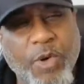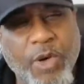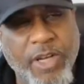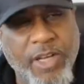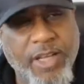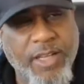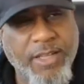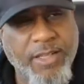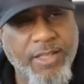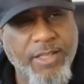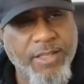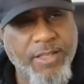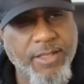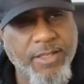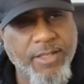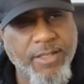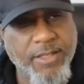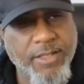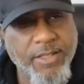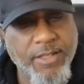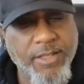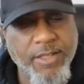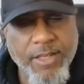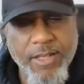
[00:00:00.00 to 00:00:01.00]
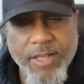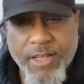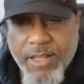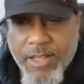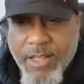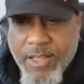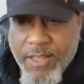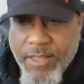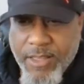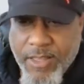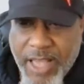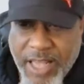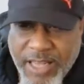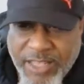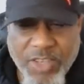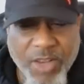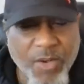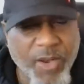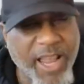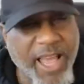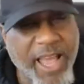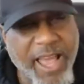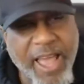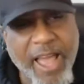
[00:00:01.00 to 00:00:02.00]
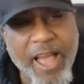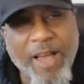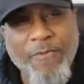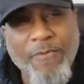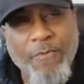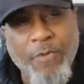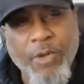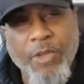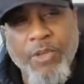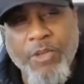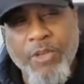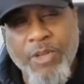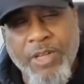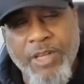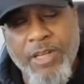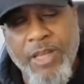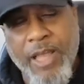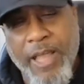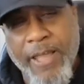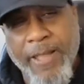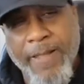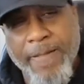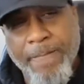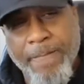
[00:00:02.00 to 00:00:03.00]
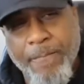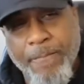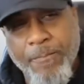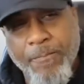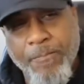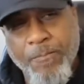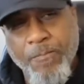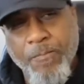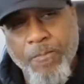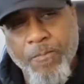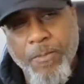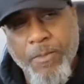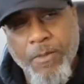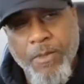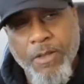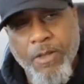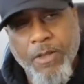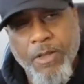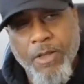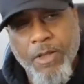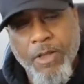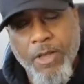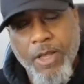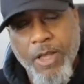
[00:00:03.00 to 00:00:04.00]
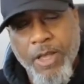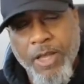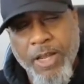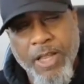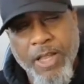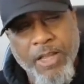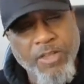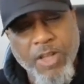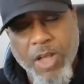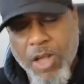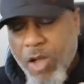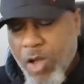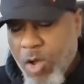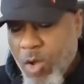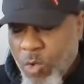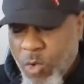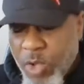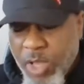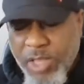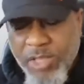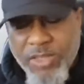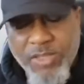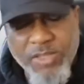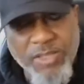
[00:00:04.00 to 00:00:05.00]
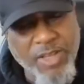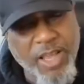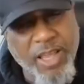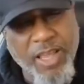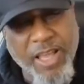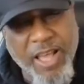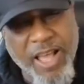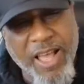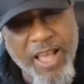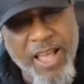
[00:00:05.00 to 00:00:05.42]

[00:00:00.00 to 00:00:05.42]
on it. That's all I have for you today. And as I always say,